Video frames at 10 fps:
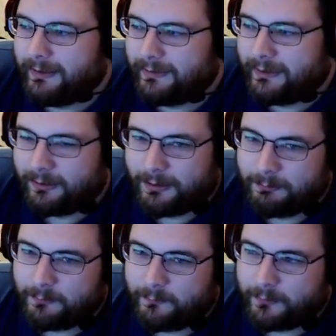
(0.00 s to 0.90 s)
that are
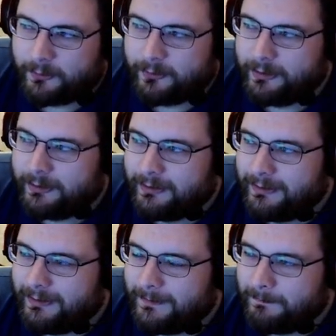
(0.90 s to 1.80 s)
unpreferred.
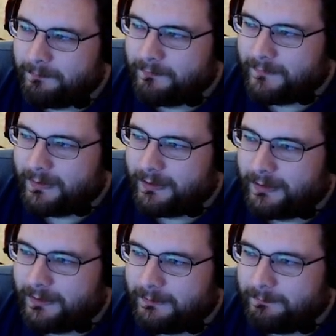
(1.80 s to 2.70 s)
Um,